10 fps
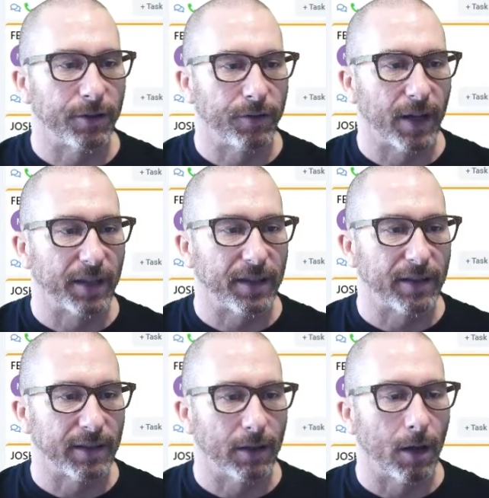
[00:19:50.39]
You've got
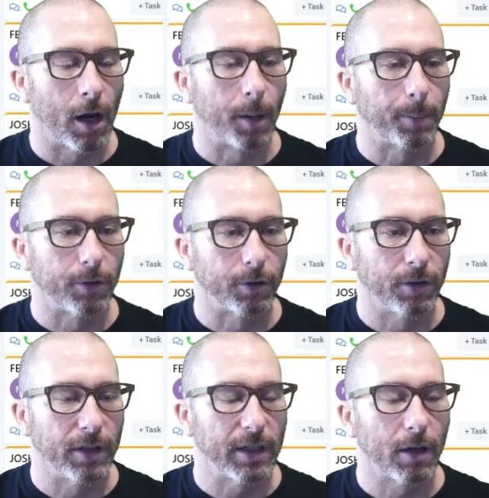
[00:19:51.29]
these little
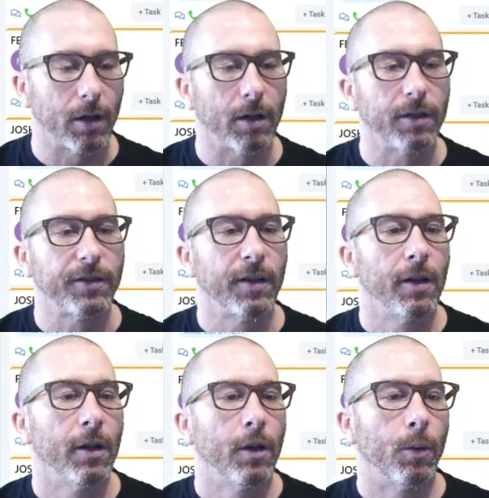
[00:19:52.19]
opportunity cards
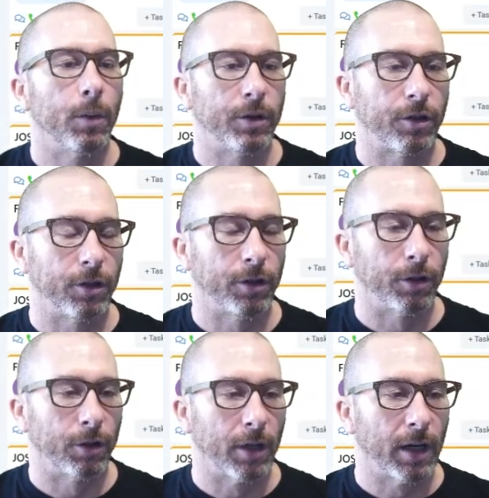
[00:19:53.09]
which are
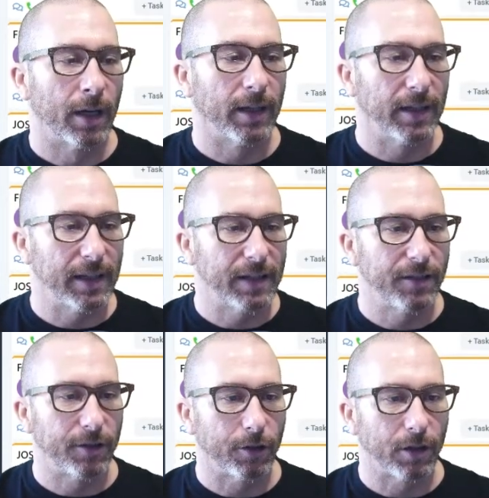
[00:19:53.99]
your leads
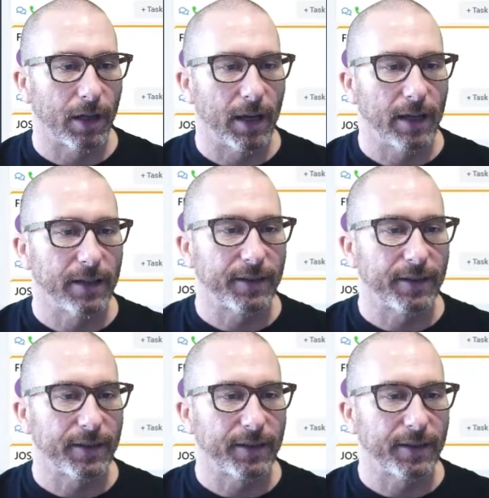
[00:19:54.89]
and your clients.